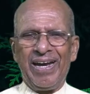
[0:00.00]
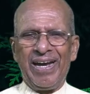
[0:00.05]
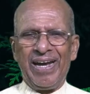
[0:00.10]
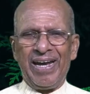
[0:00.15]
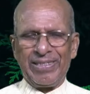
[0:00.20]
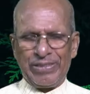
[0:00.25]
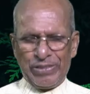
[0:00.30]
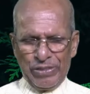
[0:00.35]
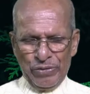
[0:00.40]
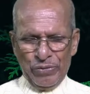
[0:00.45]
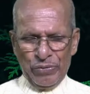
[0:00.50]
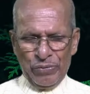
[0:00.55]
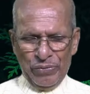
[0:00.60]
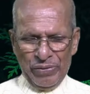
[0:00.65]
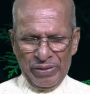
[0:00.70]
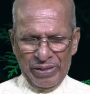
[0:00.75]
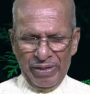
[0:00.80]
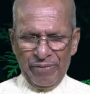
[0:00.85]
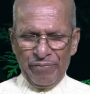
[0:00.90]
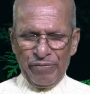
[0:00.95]
as you
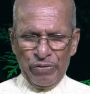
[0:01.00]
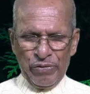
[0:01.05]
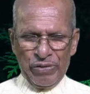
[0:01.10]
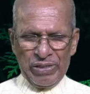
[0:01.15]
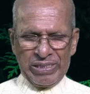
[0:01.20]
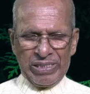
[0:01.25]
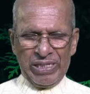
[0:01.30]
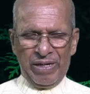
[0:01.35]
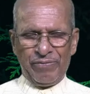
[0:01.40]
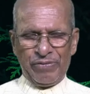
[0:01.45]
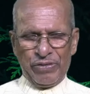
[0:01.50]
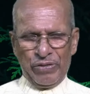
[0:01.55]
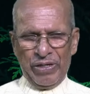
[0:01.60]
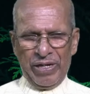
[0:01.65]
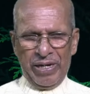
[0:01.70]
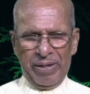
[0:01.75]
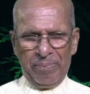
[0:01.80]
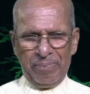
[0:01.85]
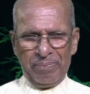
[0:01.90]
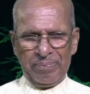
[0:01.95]
give yourself to
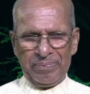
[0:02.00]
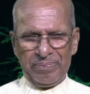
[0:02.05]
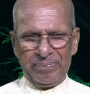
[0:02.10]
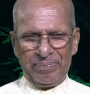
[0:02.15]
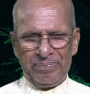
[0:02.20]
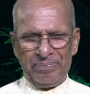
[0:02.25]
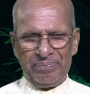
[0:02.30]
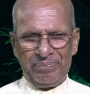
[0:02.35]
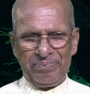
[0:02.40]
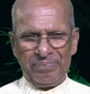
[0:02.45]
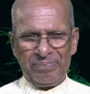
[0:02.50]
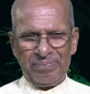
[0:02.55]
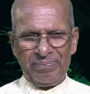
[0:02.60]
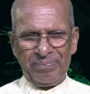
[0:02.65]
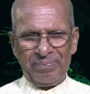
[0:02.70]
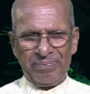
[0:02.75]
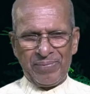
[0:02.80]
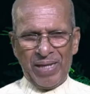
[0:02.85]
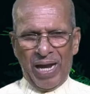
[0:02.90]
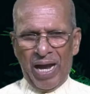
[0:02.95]
Him.
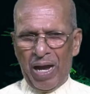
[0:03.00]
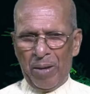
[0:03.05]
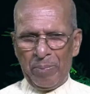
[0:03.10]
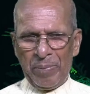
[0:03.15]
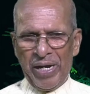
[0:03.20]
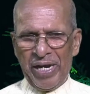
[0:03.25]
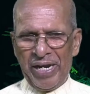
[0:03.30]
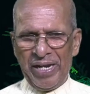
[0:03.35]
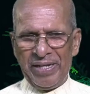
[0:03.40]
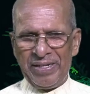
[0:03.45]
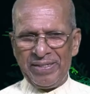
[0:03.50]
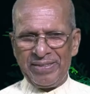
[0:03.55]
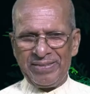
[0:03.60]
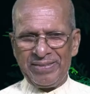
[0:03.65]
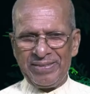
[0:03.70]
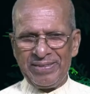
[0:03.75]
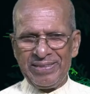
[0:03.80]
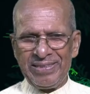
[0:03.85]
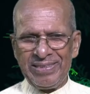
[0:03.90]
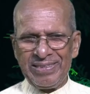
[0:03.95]
Amen.
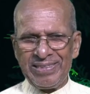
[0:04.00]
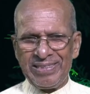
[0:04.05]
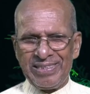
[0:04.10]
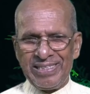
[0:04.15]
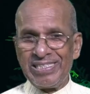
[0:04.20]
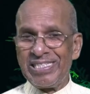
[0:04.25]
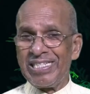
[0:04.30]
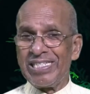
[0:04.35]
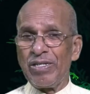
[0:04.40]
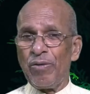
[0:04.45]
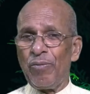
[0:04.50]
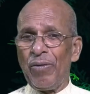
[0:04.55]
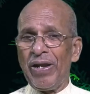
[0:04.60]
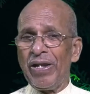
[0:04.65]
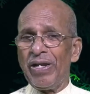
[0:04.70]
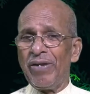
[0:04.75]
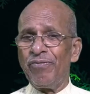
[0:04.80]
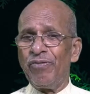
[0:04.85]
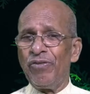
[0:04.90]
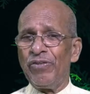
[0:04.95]
This is a
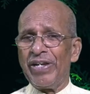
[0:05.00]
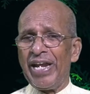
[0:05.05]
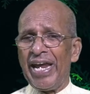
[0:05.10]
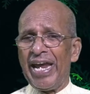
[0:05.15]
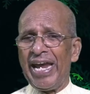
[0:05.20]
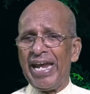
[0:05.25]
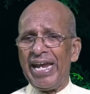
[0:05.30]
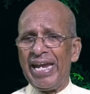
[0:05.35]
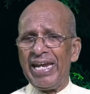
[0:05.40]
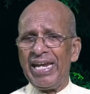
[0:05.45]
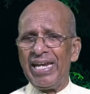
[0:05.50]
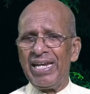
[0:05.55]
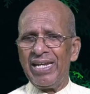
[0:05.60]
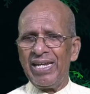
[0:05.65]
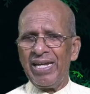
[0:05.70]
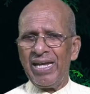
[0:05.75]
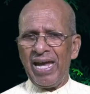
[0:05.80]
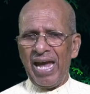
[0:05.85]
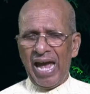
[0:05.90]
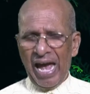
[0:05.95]
wonderful day.
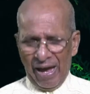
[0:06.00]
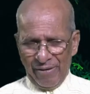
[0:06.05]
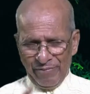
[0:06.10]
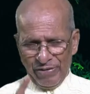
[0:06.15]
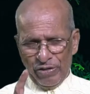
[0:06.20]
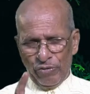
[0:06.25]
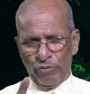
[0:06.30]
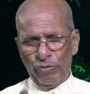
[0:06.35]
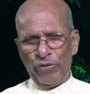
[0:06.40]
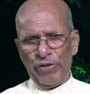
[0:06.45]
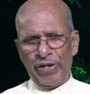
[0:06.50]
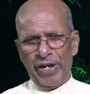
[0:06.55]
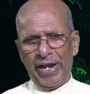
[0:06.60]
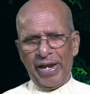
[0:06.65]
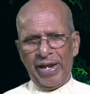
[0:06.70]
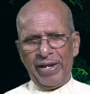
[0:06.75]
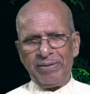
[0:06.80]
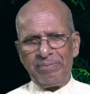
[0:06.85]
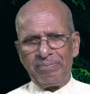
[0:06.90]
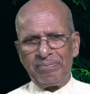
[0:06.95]
Have a good day.